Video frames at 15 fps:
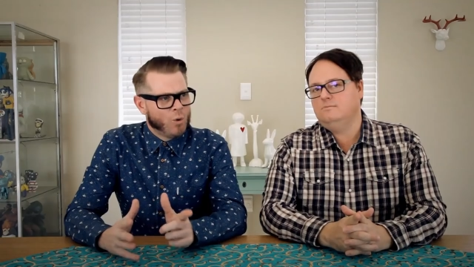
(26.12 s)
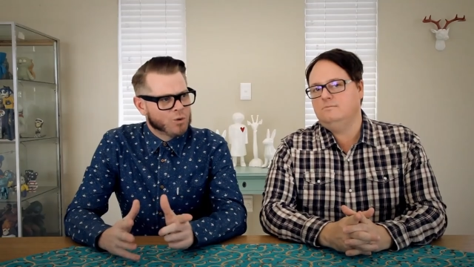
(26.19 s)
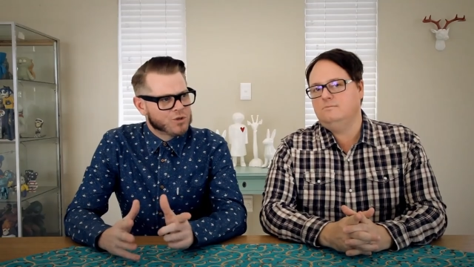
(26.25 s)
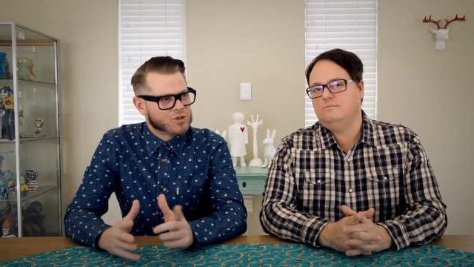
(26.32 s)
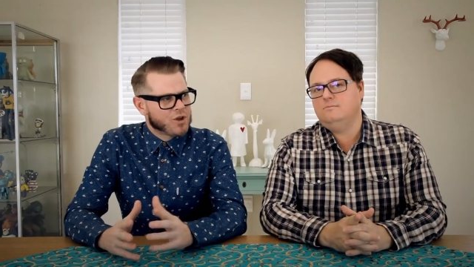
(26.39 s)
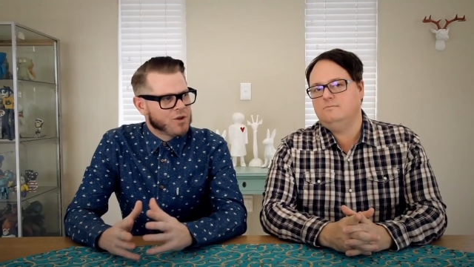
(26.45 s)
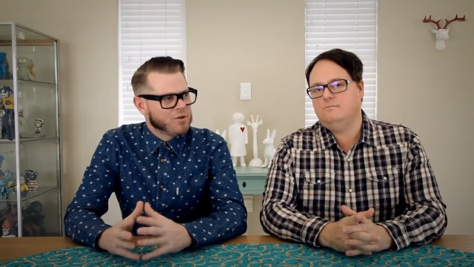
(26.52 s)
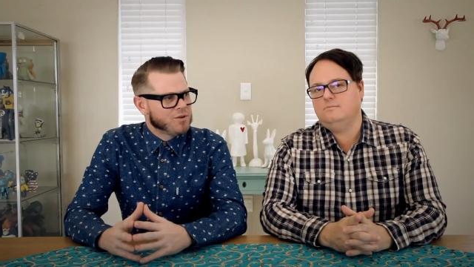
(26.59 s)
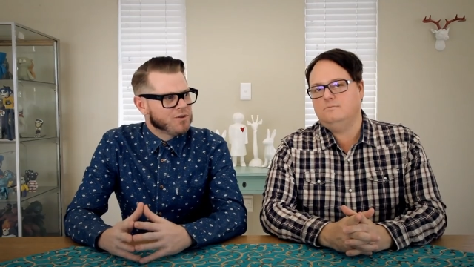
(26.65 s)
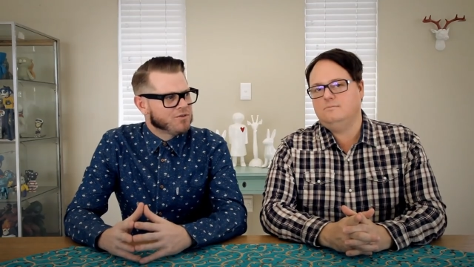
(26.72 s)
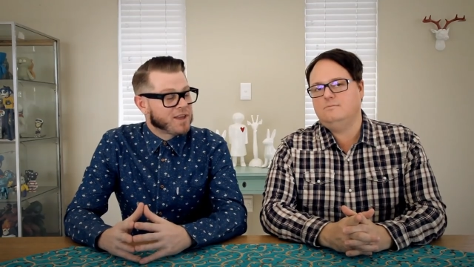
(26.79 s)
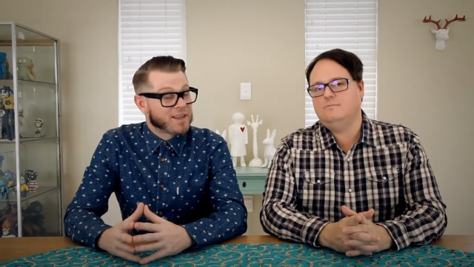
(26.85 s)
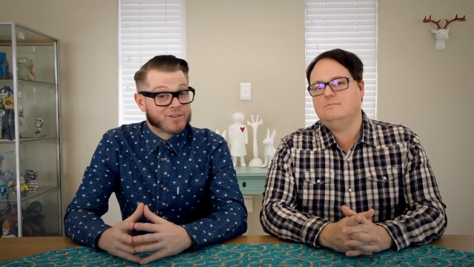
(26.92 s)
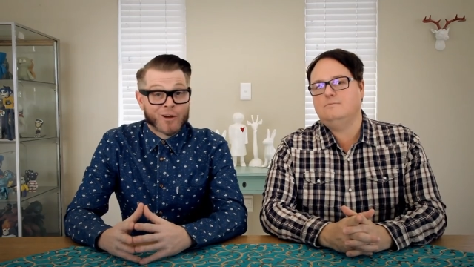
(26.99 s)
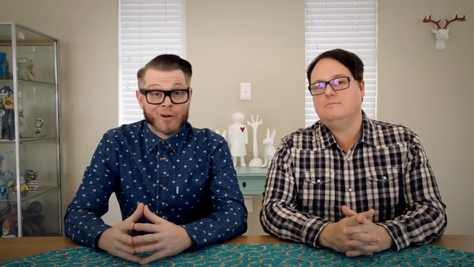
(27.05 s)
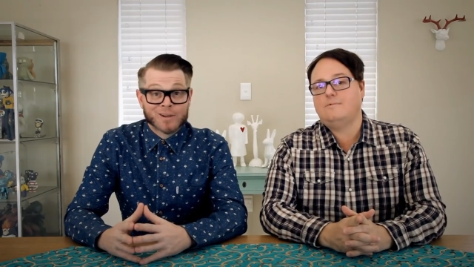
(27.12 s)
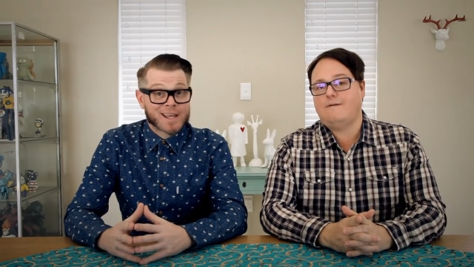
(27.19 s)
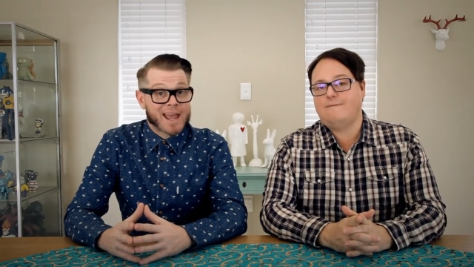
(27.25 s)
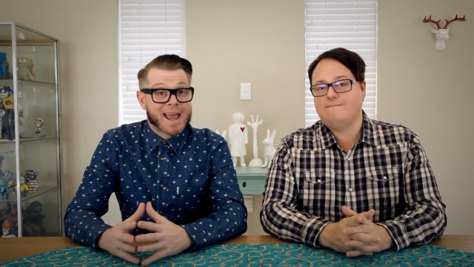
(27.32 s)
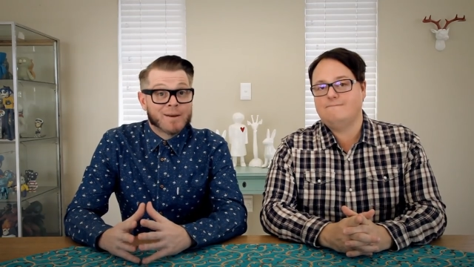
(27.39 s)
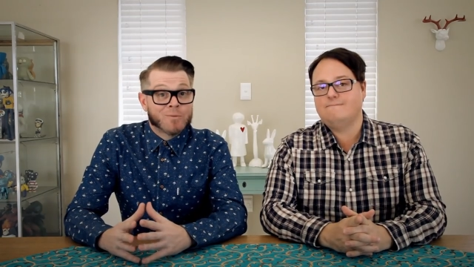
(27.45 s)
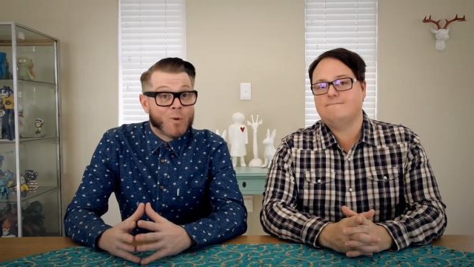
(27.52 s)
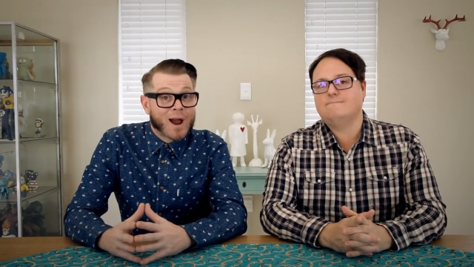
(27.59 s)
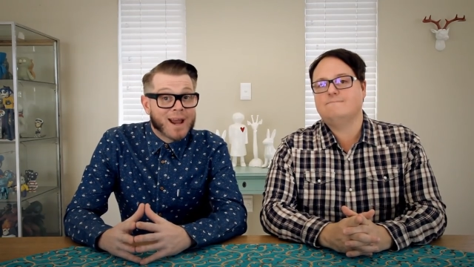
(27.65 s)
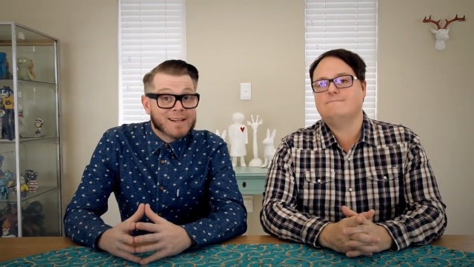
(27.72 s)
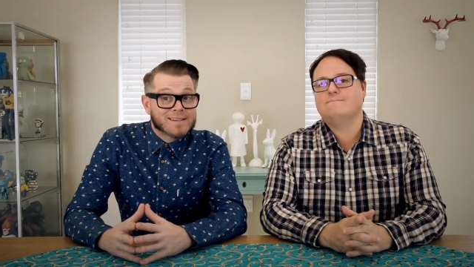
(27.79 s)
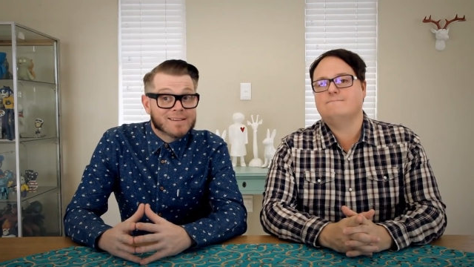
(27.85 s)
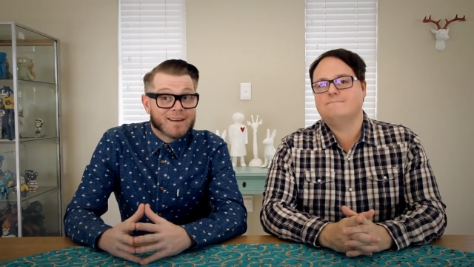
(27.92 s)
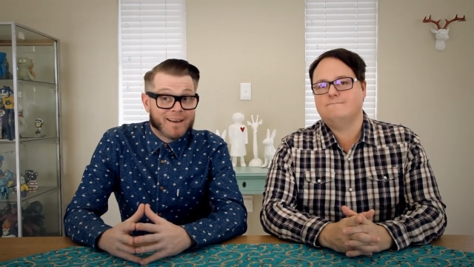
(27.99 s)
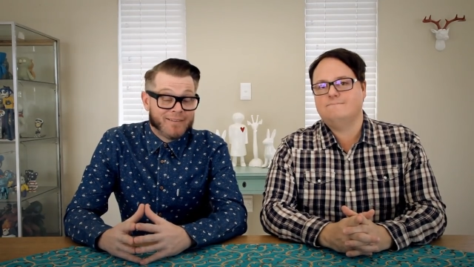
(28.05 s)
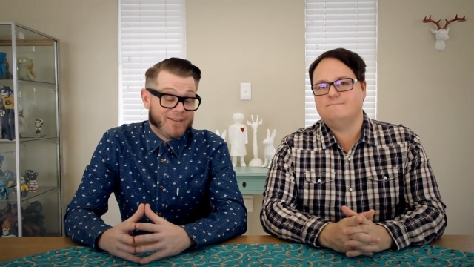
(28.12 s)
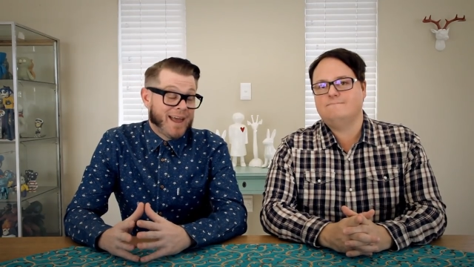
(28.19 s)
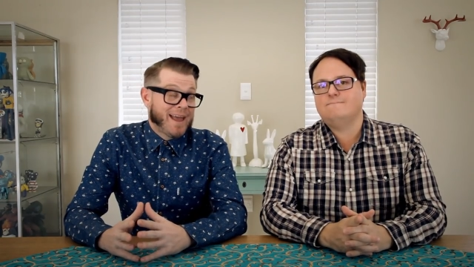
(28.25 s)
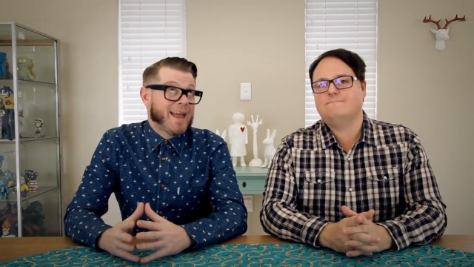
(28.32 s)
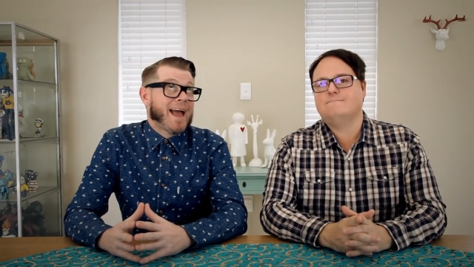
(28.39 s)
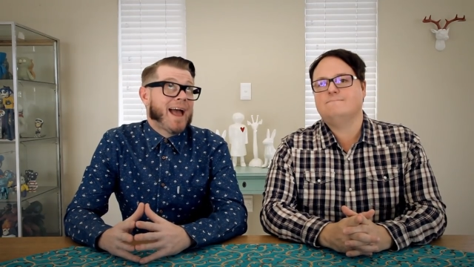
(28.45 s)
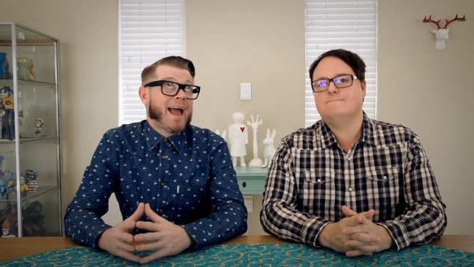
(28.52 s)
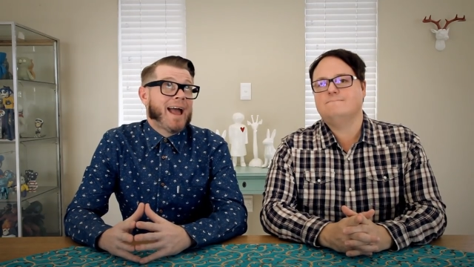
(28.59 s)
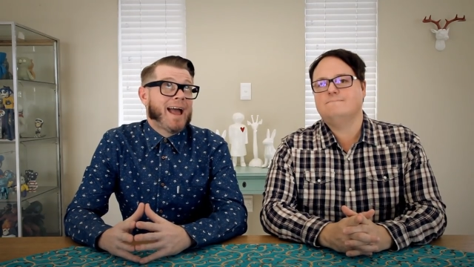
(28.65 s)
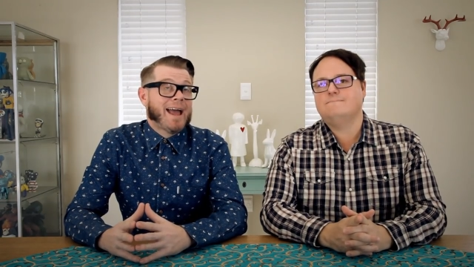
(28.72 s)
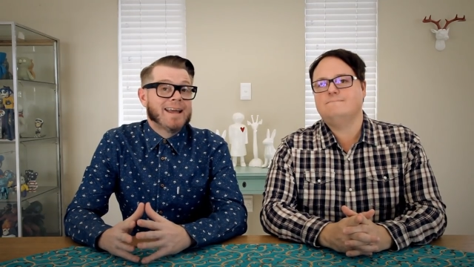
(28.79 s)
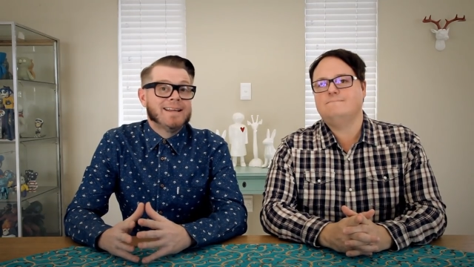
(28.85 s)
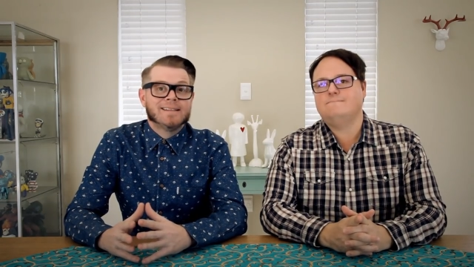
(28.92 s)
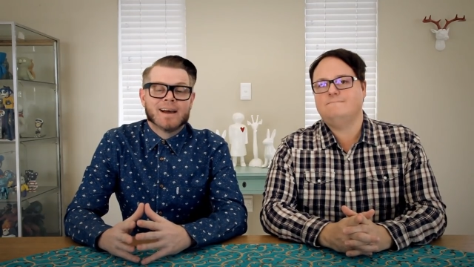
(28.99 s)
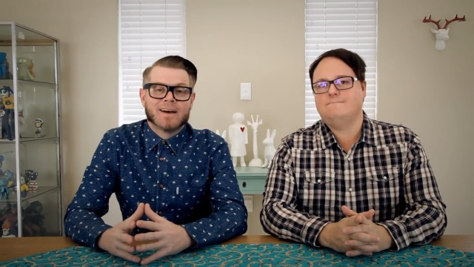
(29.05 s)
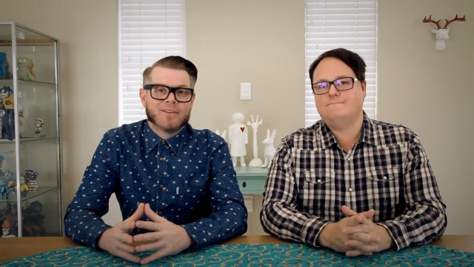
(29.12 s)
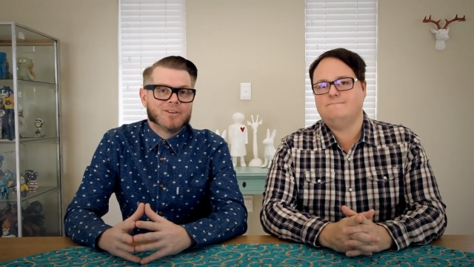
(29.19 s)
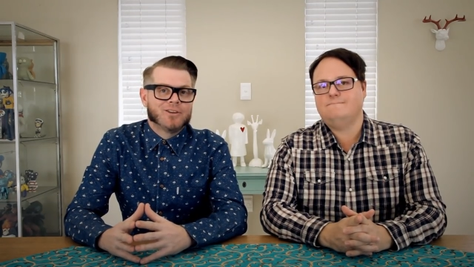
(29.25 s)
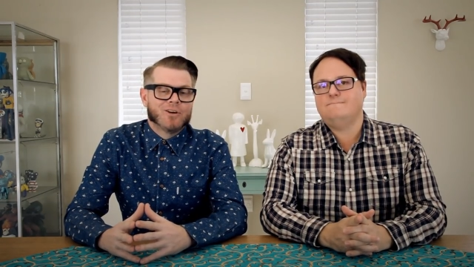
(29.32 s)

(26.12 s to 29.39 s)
Speaker 1: Also, they don't gain weight and they hate other